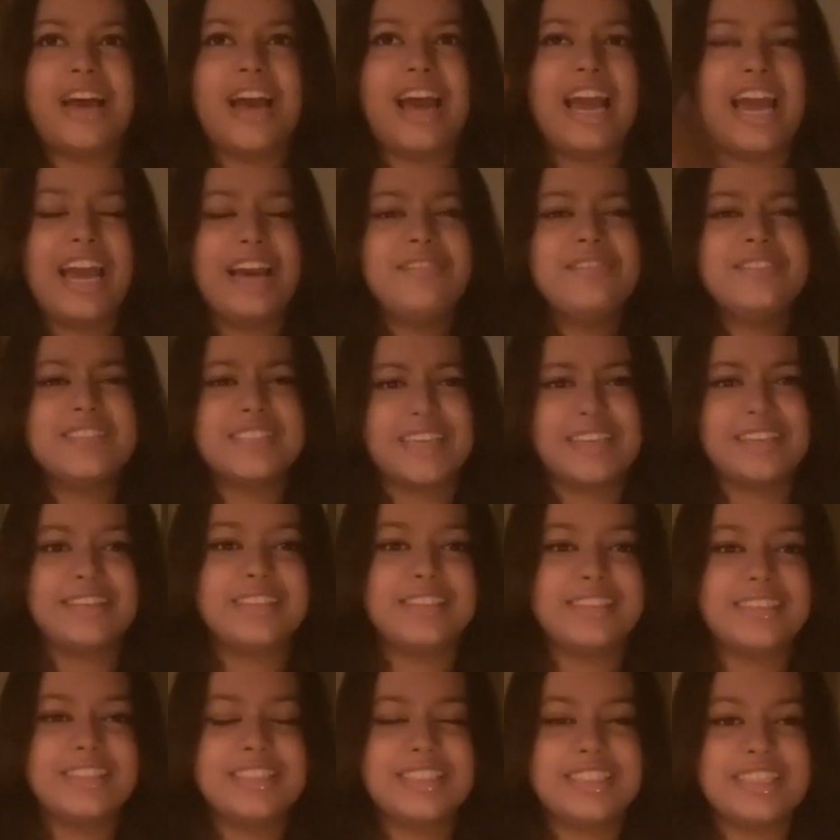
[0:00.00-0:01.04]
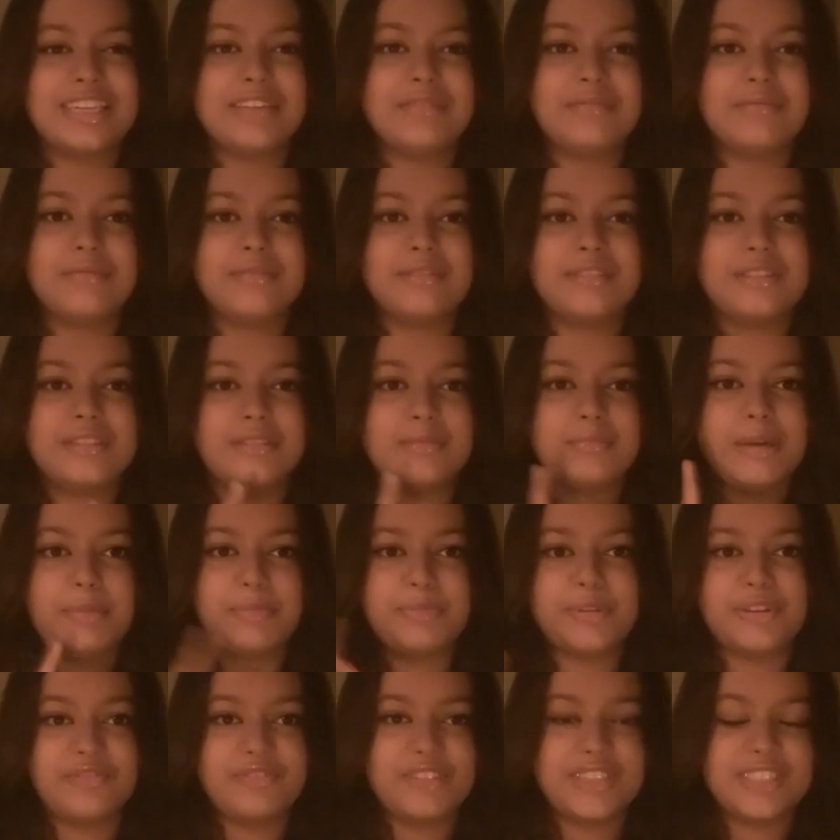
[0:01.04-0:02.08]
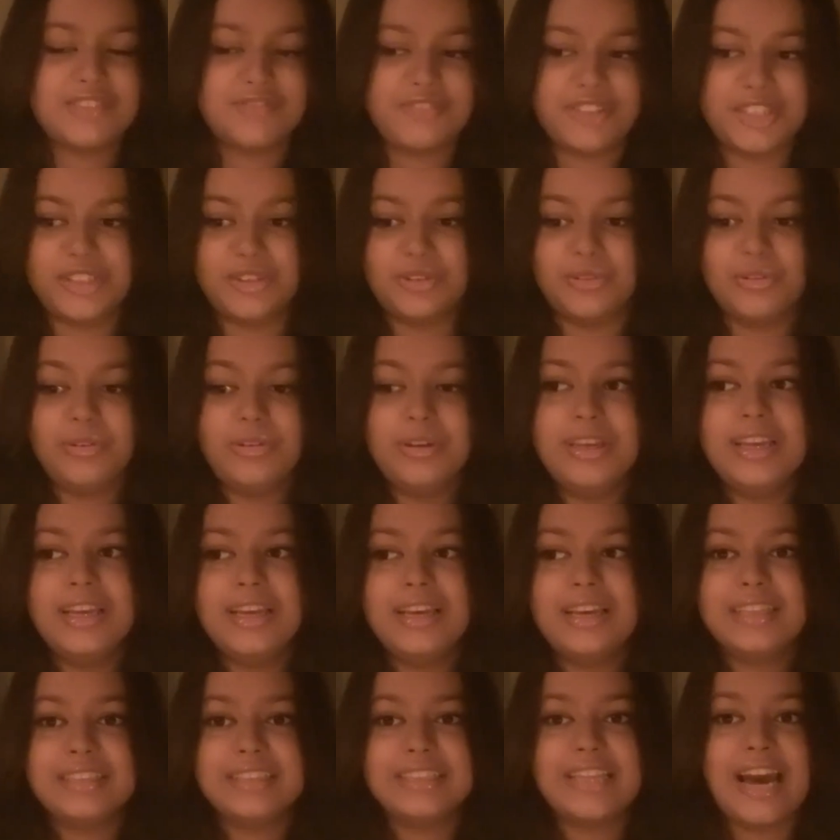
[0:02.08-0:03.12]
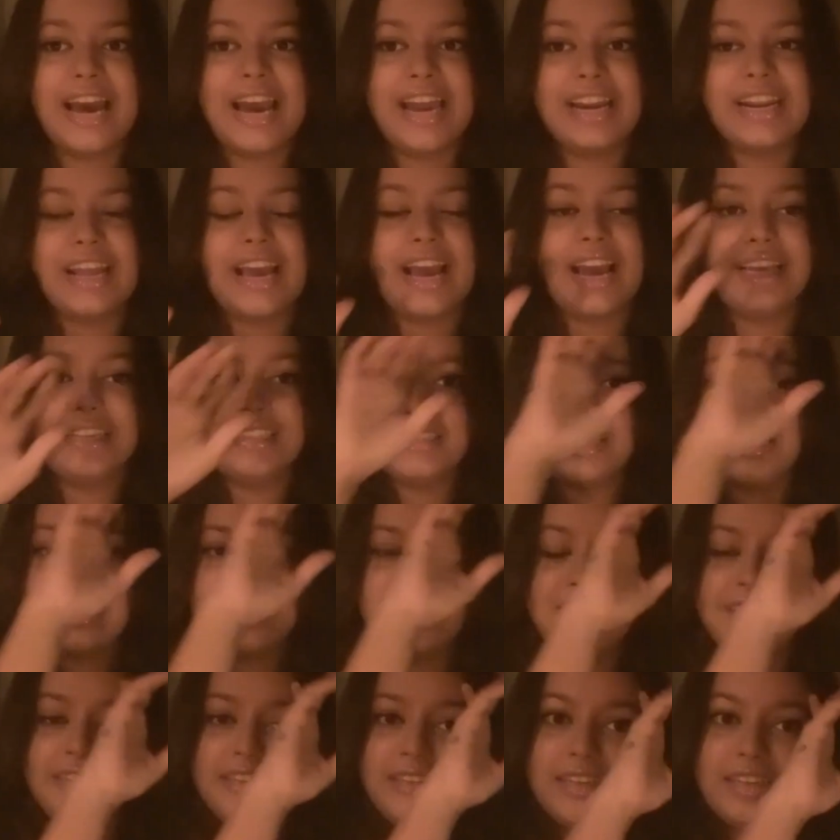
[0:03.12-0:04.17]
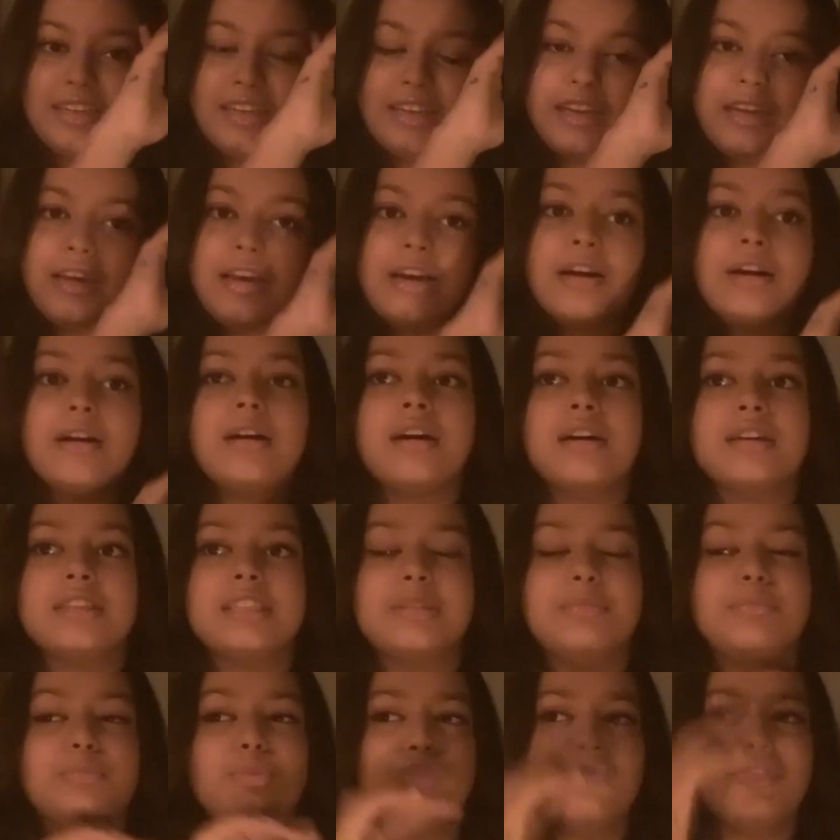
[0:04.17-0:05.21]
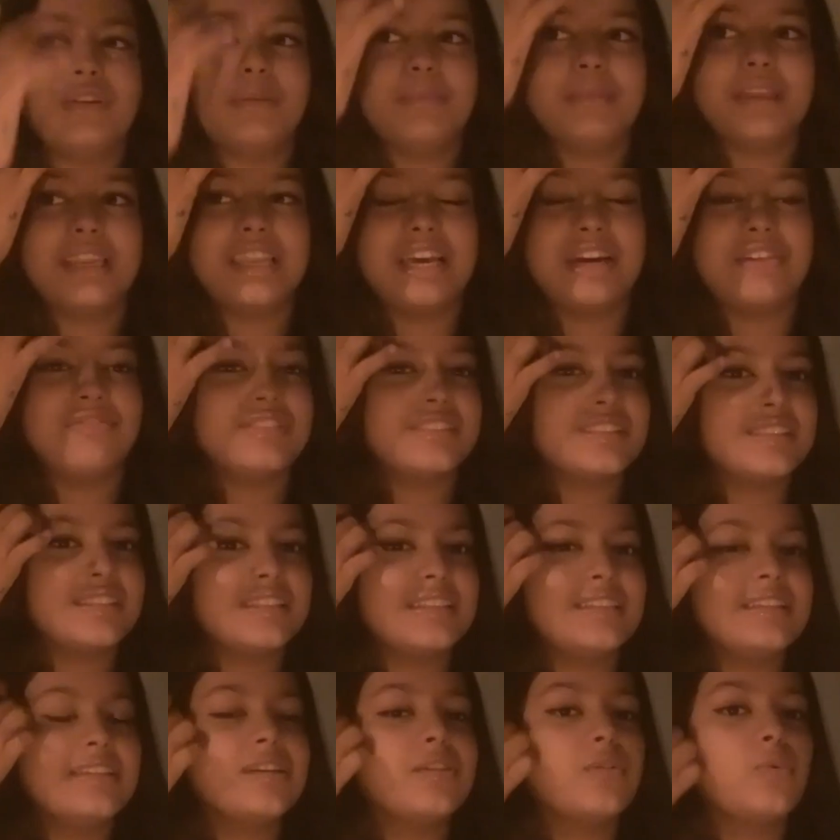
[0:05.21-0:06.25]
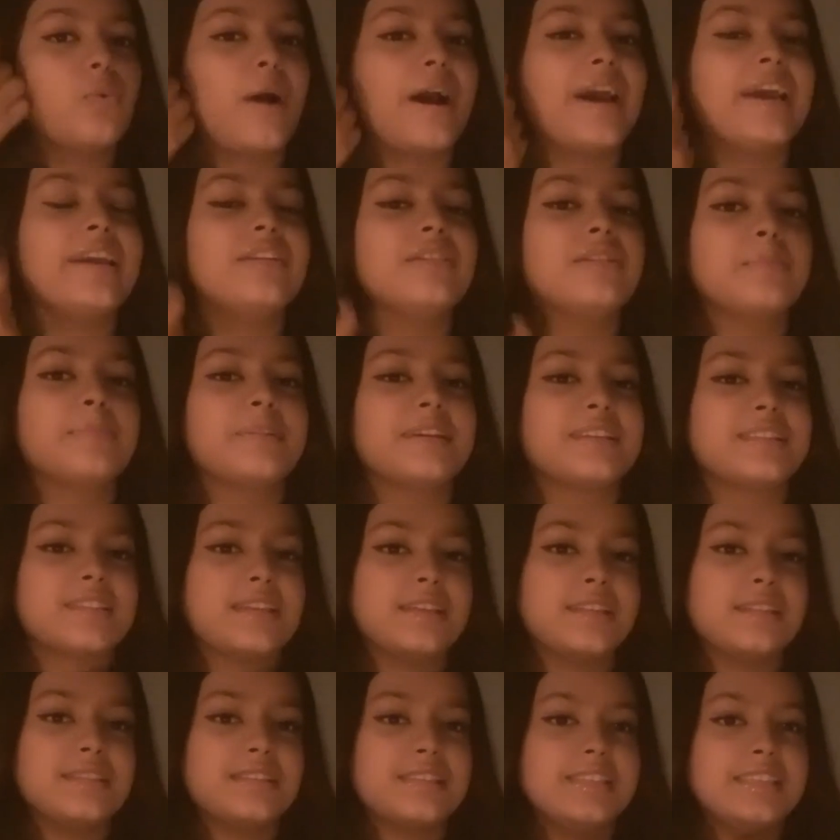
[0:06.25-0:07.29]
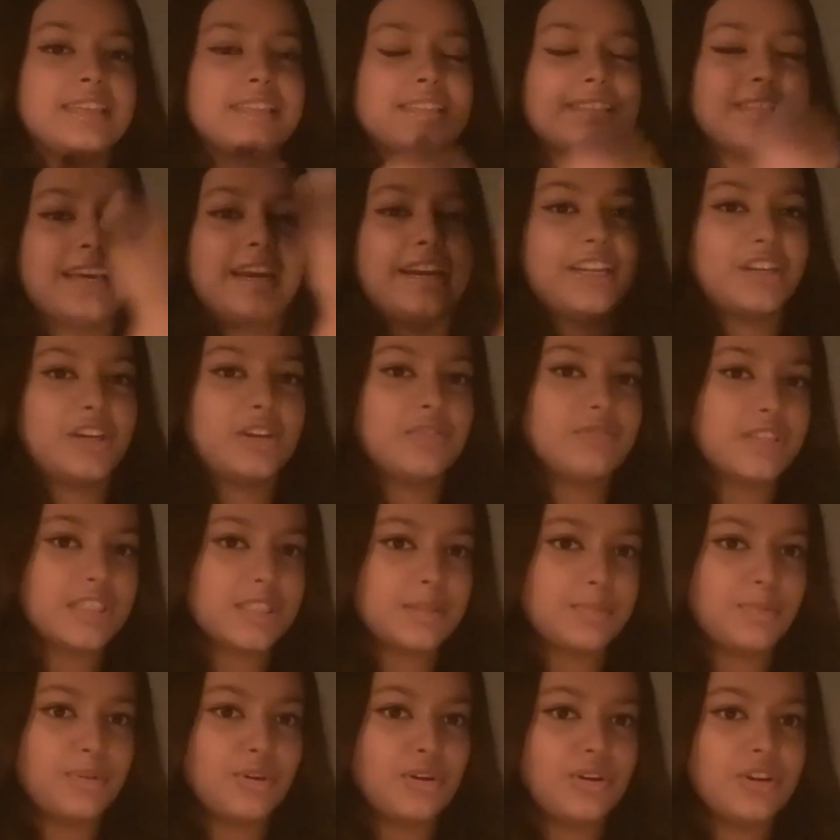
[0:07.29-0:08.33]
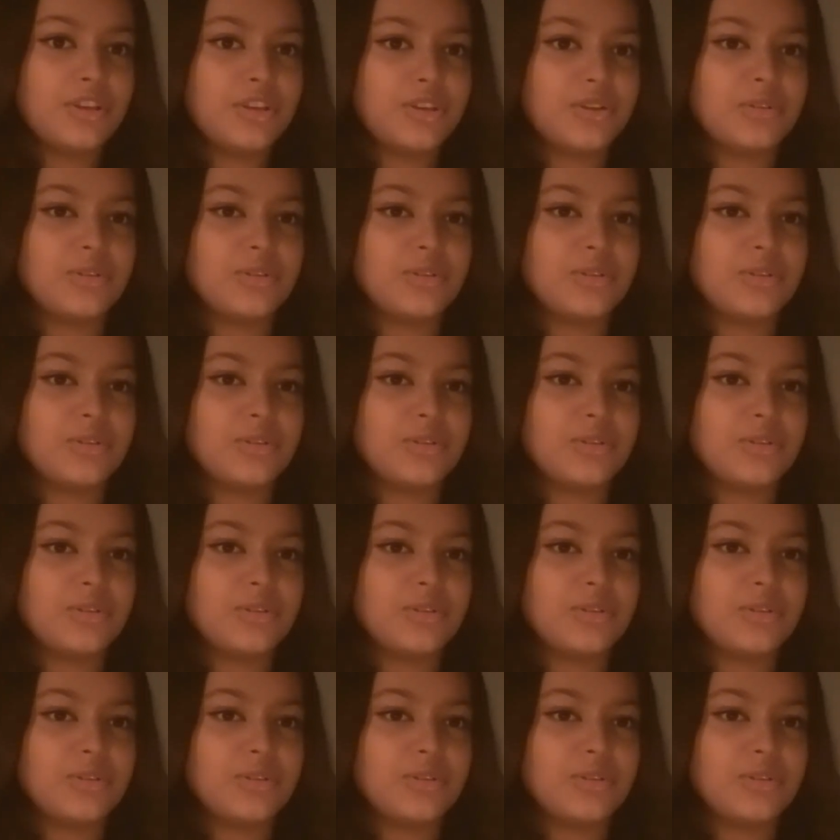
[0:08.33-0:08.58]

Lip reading: have said this in my previous video that I think the movie Maleficent quite represents the aesthetic of this book,